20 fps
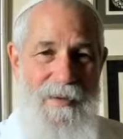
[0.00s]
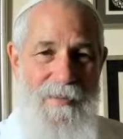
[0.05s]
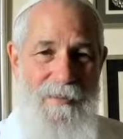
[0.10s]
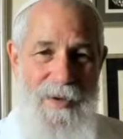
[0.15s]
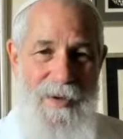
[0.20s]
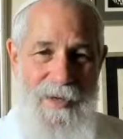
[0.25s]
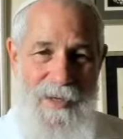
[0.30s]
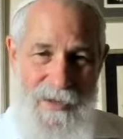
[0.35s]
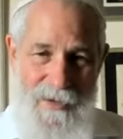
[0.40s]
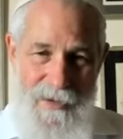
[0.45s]

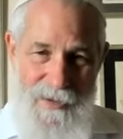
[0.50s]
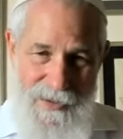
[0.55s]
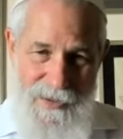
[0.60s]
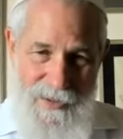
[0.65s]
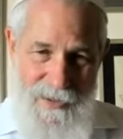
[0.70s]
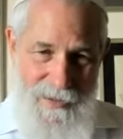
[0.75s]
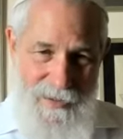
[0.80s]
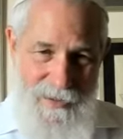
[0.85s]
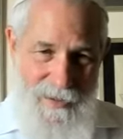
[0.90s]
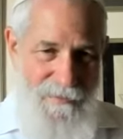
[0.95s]
But here's
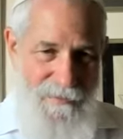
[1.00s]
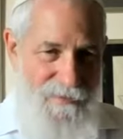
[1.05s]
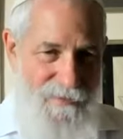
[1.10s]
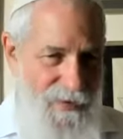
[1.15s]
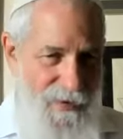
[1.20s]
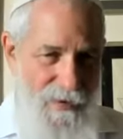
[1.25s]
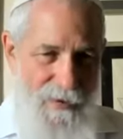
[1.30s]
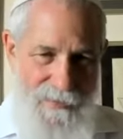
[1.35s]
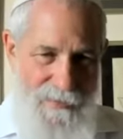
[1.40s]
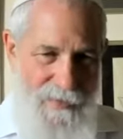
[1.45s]
a
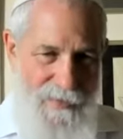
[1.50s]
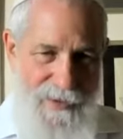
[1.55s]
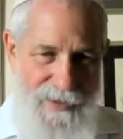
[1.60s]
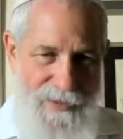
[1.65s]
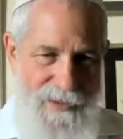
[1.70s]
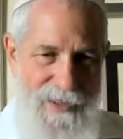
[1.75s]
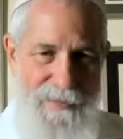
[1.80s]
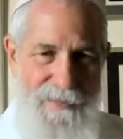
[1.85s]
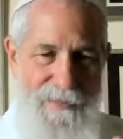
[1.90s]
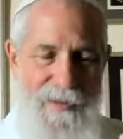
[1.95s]
very, very
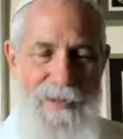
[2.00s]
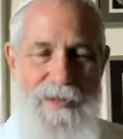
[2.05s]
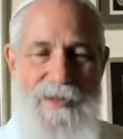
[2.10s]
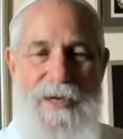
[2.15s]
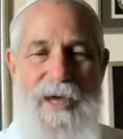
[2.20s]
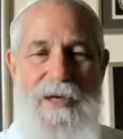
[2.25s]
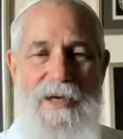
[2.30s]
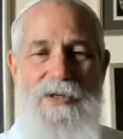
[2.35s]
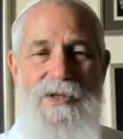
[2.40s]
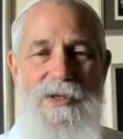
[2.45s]
deep
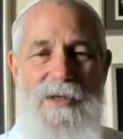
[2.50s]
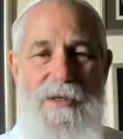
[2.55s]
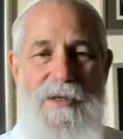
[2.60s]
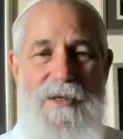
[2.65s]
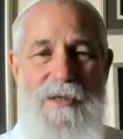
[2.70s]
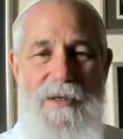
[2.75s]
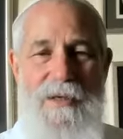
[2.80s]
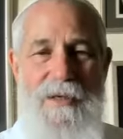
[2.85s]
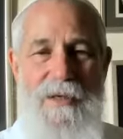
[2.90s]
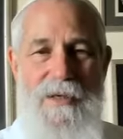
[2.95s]

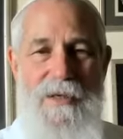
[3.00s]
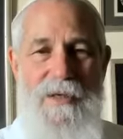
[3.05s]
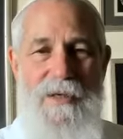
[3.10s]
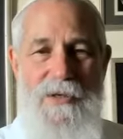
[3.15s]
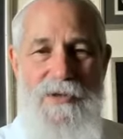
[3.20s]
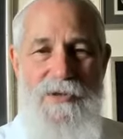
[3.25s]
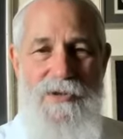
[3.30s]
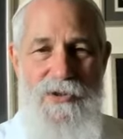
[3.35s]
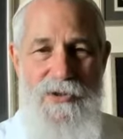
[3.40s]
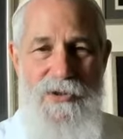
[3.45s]
connection
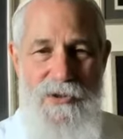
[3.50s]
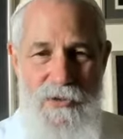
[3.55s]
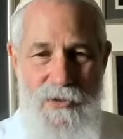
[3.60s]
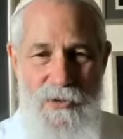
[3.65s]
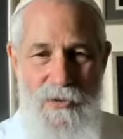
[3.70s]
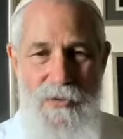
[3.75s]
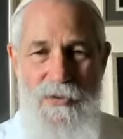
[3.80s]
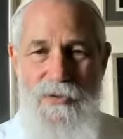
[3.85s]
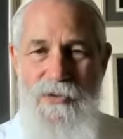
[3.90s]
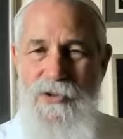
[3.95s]

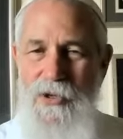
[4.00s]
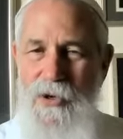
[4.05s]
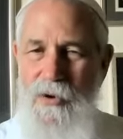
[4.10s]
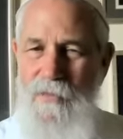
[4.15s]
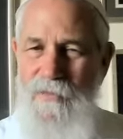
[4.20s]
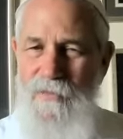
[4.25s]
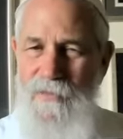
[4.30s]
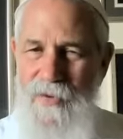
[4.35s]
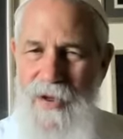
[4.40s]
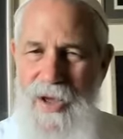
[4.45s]
to
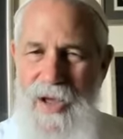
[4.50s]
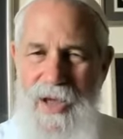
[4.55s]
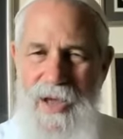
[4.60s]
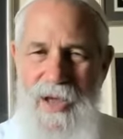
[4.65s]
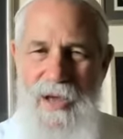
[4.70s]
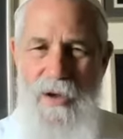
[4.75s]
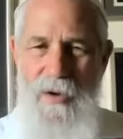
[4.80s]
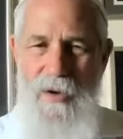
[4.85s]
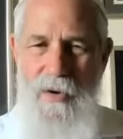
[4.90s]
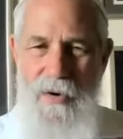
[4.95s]
Tovah
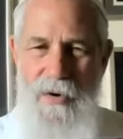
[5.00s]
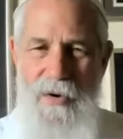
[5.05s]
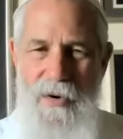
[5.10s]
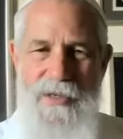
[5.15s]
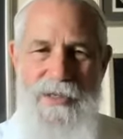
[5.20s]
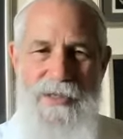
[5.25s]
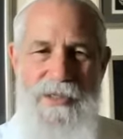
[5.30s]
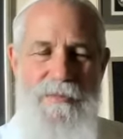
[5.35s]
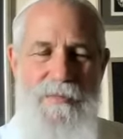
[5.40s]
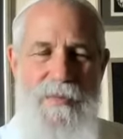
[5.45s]

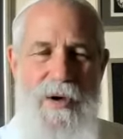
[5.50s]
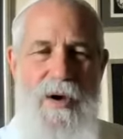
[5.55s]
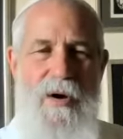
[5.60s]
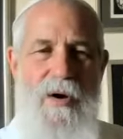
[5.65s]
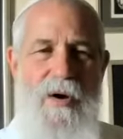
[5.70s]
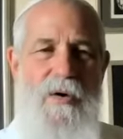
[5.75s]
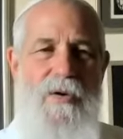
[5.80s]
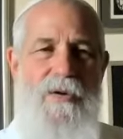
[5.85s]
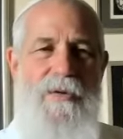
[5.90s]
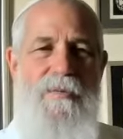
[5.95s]
ha'oretz
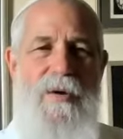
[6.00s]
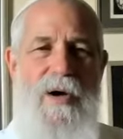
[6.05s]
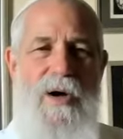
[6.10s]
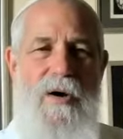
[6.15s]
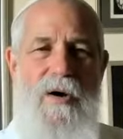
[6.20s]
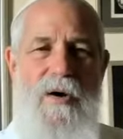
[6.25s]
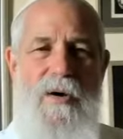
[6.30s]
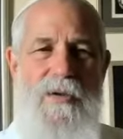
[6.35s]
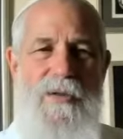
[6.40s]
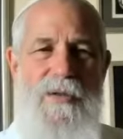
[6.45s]
ma'od
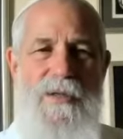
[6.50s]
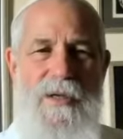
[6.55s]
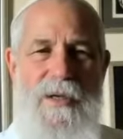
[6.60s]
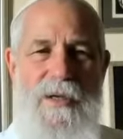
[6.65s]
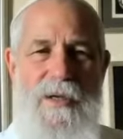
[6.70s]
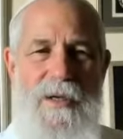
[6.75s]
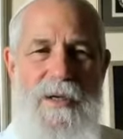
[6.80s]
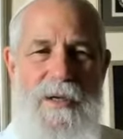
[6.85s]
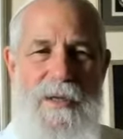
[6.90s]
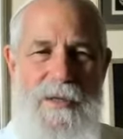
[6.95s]
ma'od.
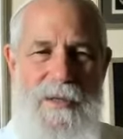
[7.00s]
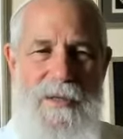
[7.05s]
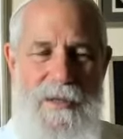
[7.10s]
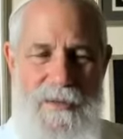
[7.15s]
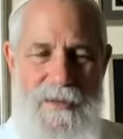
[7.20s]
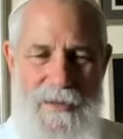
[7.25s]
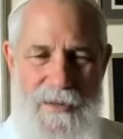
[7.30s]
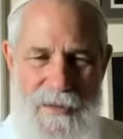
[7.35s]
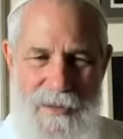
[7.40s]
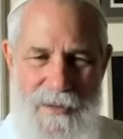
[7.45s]

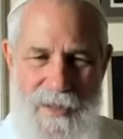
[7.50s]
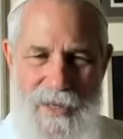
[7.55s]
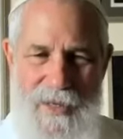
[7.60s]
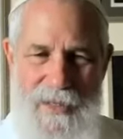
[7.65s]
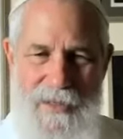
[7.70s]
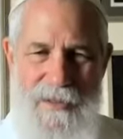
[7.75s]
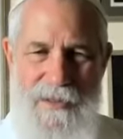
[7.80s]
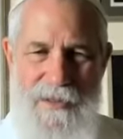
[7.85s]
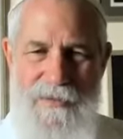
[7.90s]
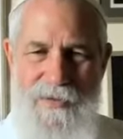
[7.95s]
The
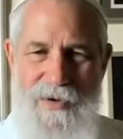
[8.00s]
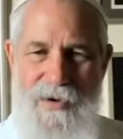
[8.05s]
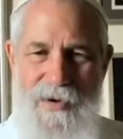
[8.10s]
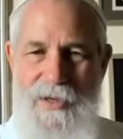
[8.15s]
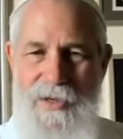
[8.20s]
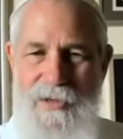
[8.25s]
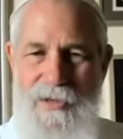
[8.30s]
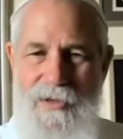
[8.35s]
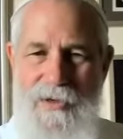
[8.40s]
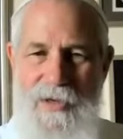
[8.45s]
land is
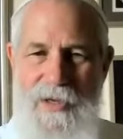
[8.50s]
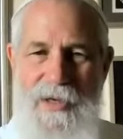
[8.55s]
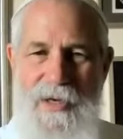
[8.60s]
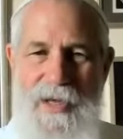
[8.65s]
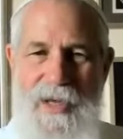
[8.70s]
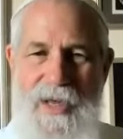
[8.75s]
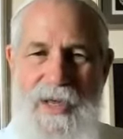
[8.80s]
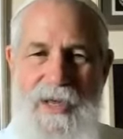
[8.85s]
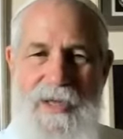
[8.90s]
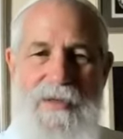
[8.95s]
very good,
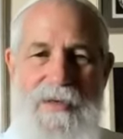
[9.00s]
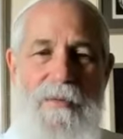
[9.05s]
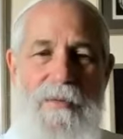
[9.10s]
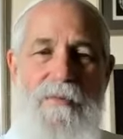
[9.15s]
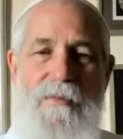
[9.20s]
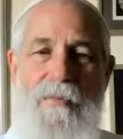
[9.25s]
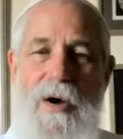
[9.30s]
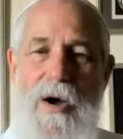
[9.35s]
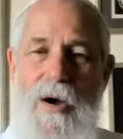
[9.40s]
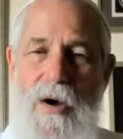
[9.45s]
and
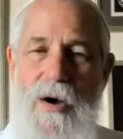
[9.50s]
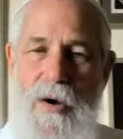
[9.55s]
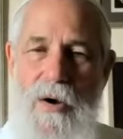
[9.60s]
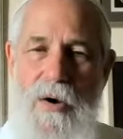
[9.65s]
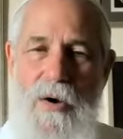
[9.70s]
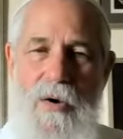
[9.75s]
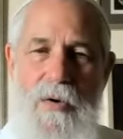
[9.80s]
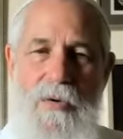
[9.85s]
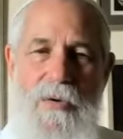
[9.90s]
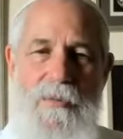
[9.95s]

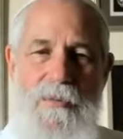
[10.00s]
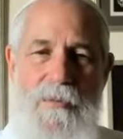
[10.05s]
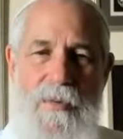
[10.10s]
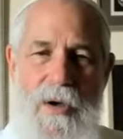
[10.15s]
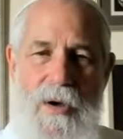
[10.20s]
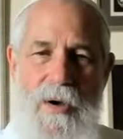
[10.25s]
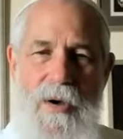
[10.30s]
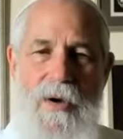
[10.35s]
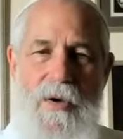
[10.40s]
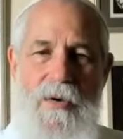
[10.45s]
ma'od
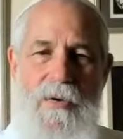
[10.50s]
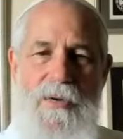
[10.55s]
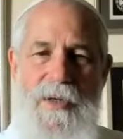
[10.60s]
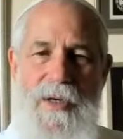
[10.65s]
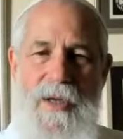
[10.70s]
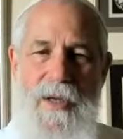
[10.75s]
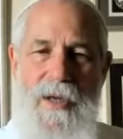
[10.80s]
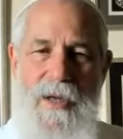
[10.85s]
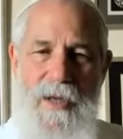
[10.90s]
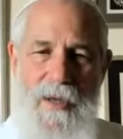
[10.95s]

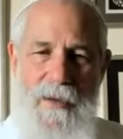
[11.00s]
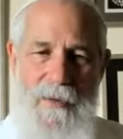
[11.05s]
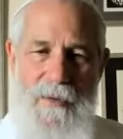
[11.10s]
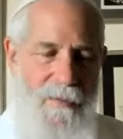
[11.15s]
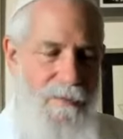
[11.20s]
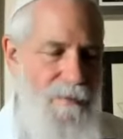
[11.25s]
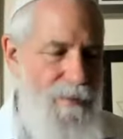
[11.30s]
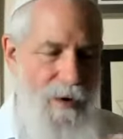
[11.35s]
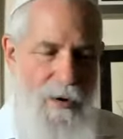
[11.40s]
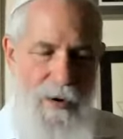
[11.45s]
ma'od
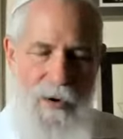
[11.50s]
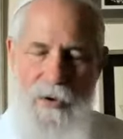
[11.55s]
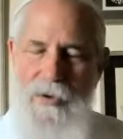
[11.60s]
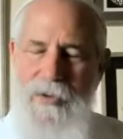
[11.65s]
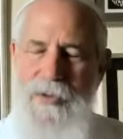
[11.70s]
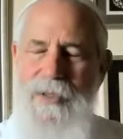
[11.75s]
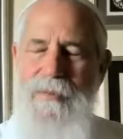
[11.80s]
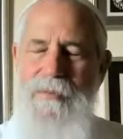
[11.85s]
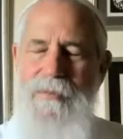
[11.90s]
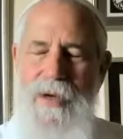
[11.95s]

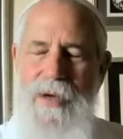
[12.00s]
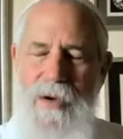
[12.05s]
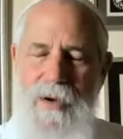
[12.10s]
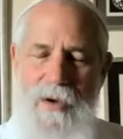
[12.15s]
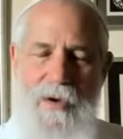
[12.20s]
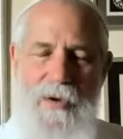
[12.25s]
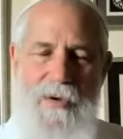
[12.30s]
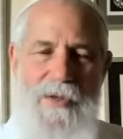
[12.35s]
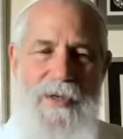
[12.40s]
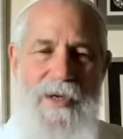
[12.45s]

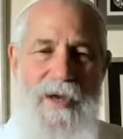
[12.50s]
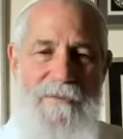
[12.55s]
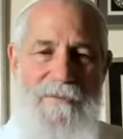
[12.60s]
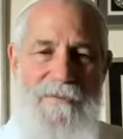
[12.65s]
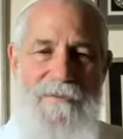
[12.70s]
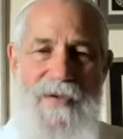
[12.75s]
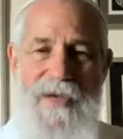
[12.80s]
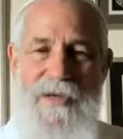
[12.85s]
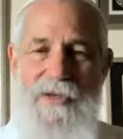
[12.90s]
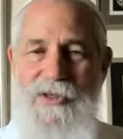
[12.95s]

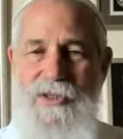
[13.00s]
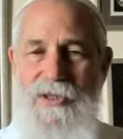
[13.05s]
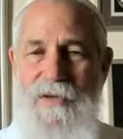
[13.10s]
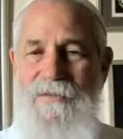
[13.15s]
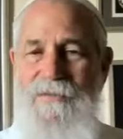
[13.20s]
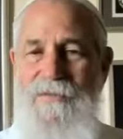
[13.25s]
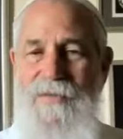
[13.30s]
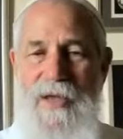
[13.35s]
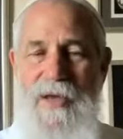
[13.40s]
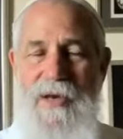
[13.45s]
haveh
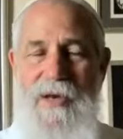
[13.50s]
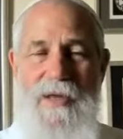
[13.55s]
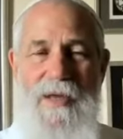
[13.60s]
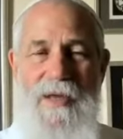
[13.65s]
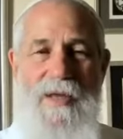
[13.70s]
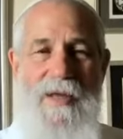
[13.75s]
shafel.